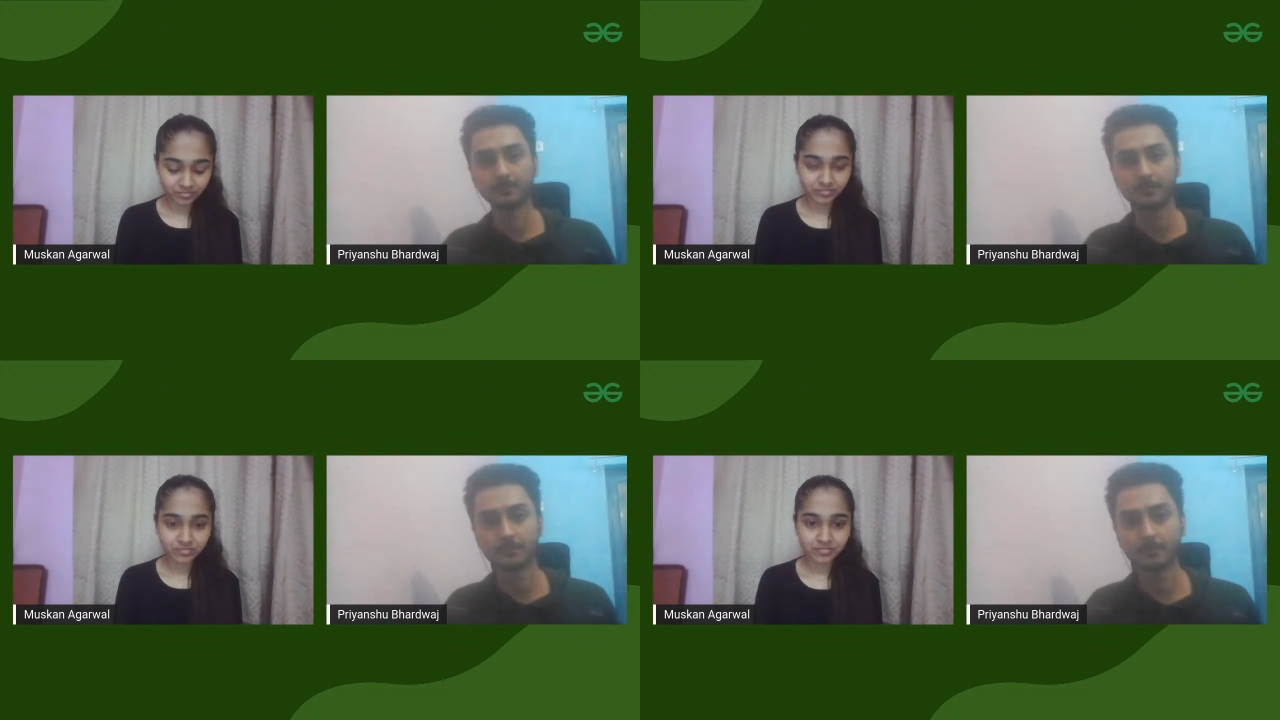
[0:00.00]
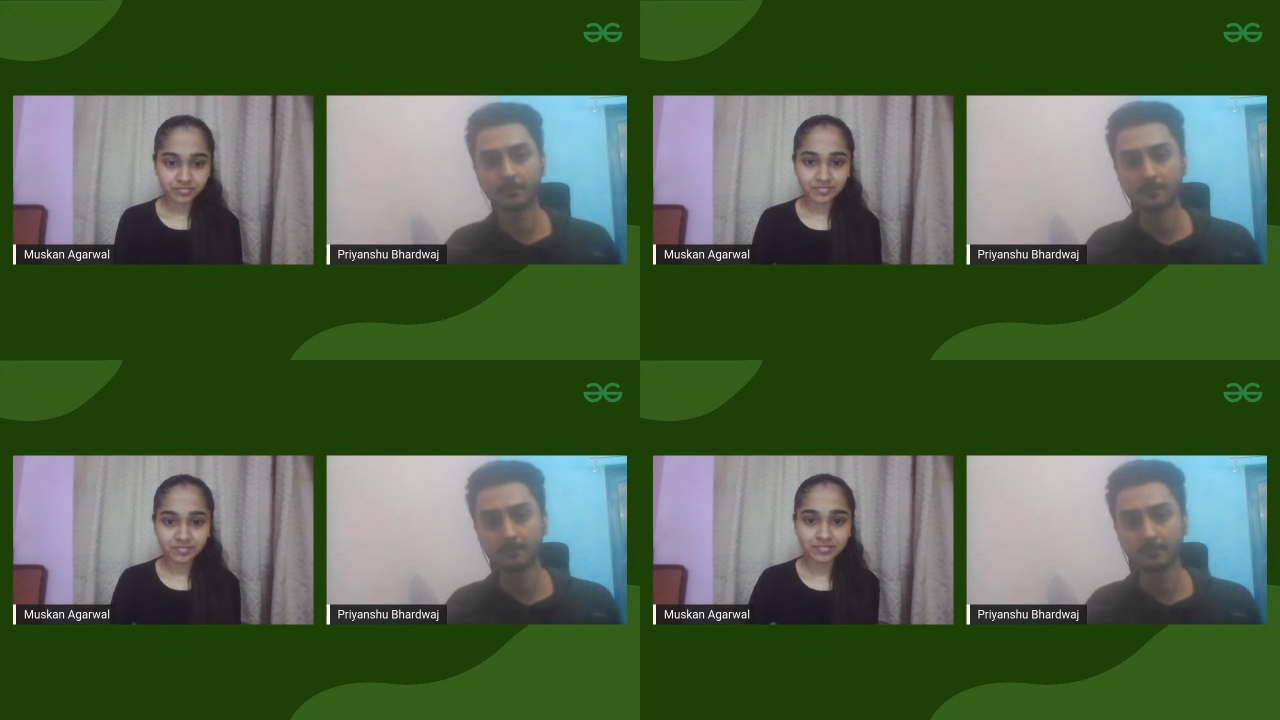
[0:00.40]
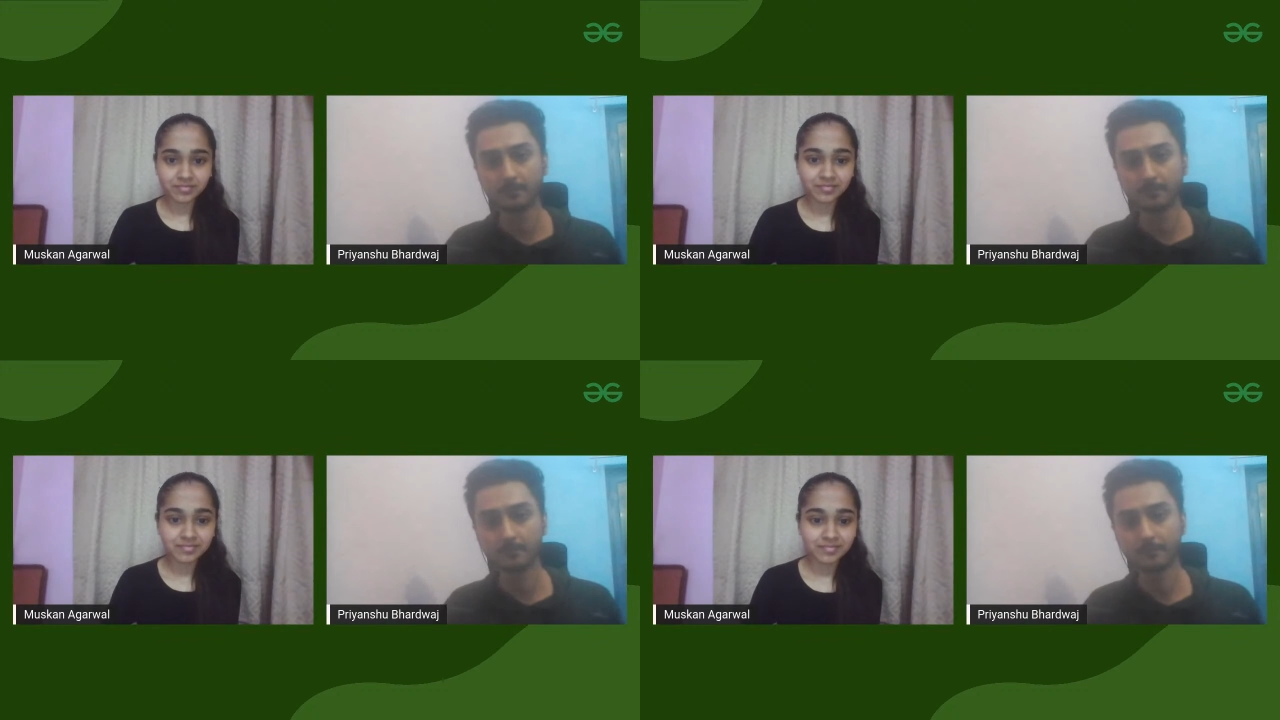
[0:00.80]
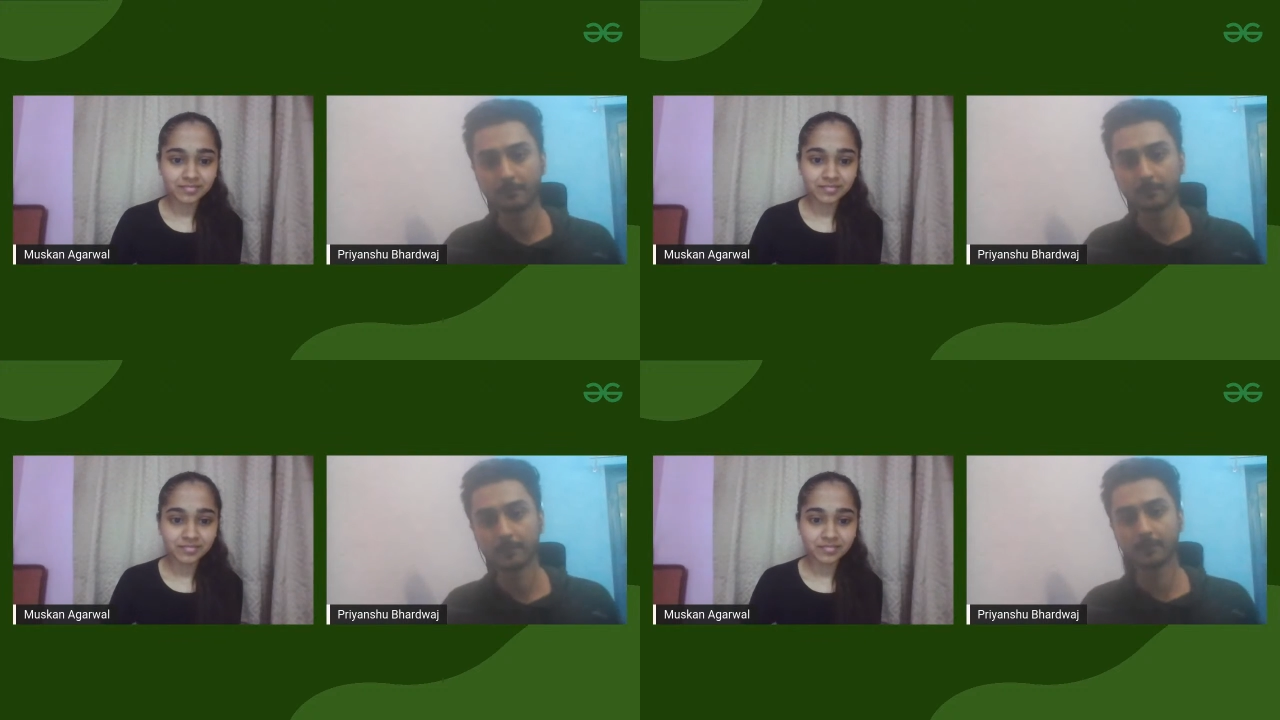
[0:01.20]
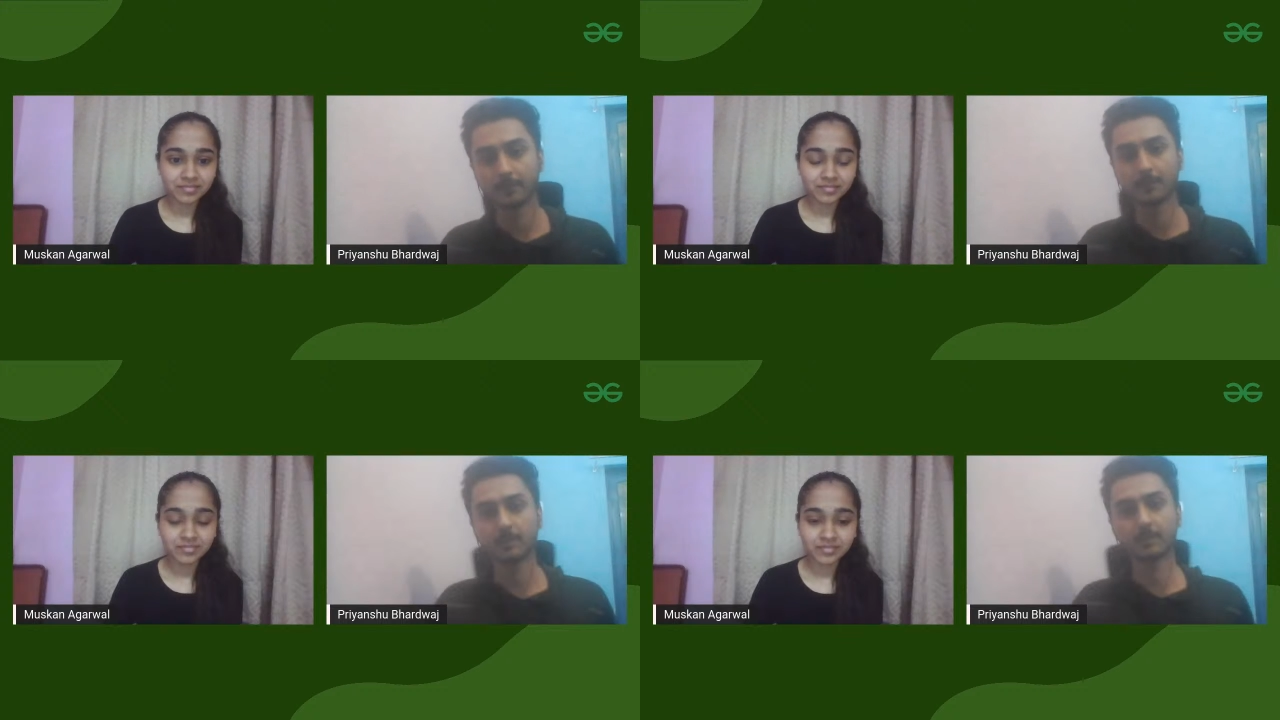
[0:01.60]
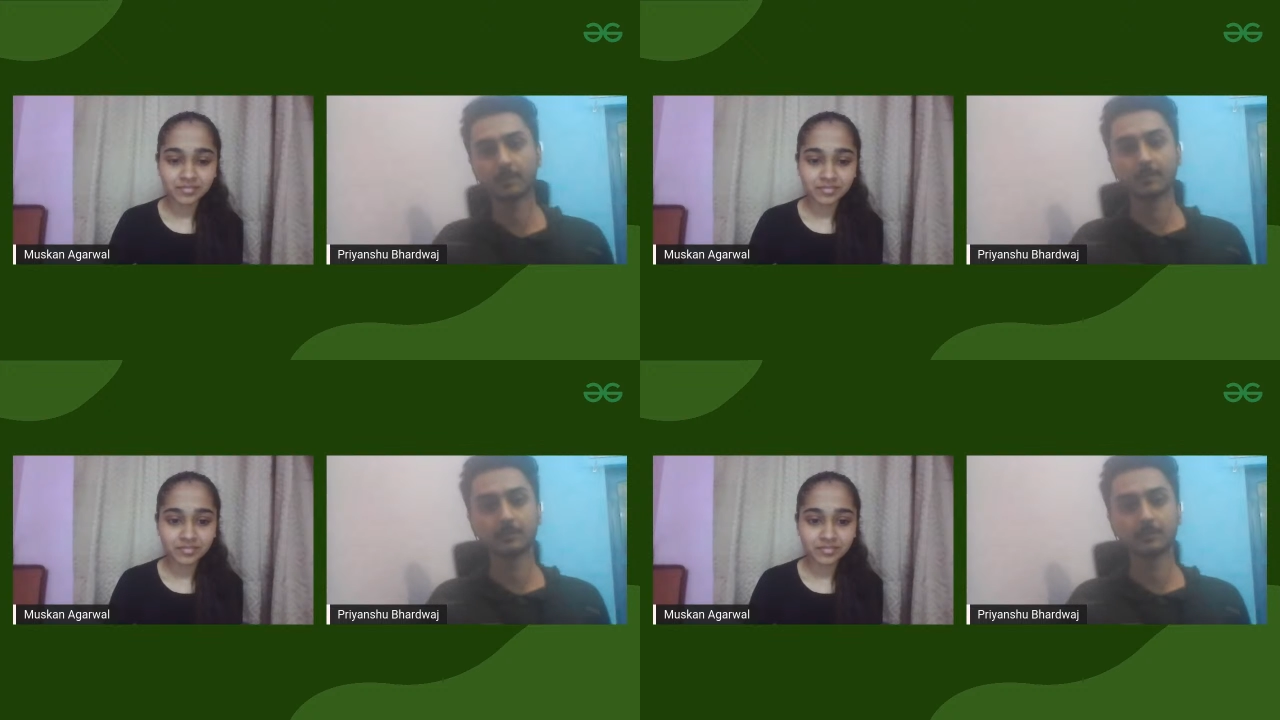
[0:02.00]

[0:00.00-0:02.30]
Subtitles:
Nobody speaks.